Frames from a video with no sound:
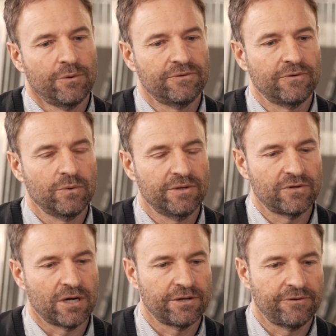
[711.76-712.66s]
we, we
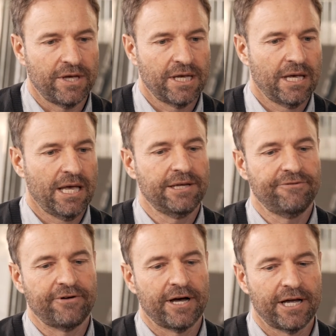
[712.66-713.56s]
started uh,
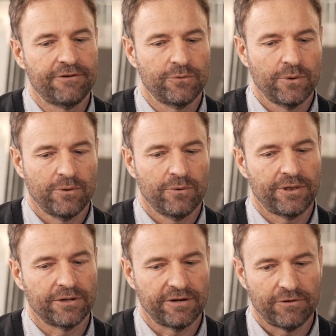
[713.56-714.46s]
85 with
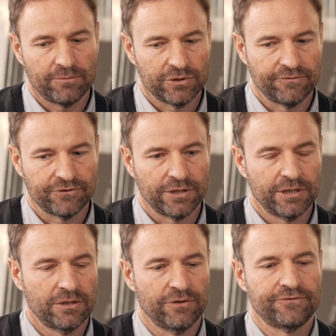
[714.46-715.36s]
the development of
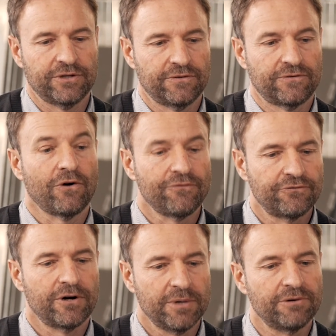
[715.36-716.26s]
the of the
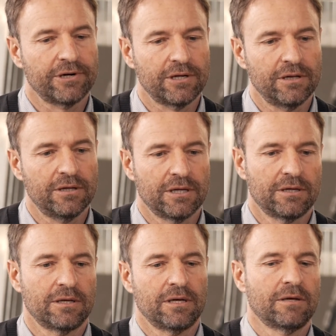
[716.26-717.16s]
software Miracle, uh,
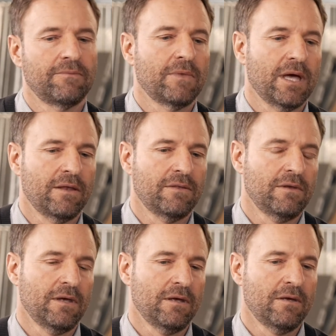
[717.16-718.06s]
um, and
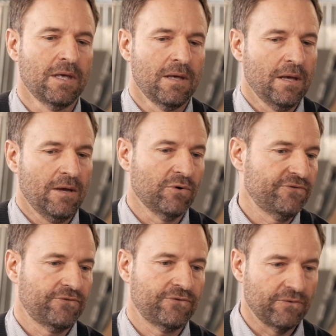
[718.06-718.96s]
uh, it
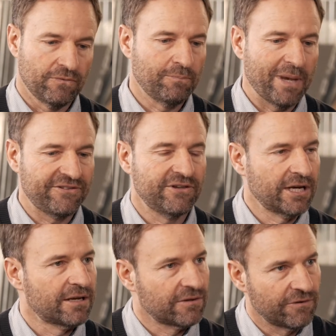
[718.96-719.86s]
was
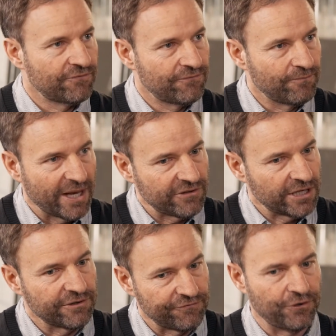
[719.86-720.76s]
basic
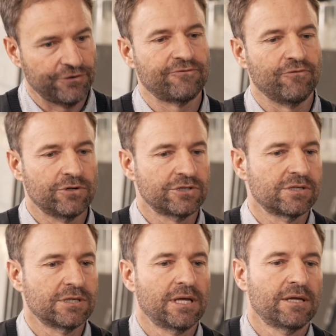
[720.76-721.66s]
basically the first
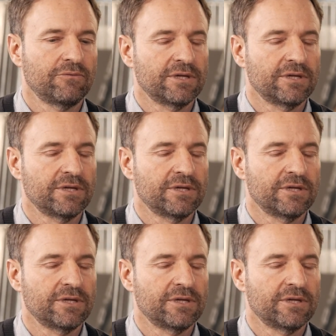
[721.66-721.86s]
version that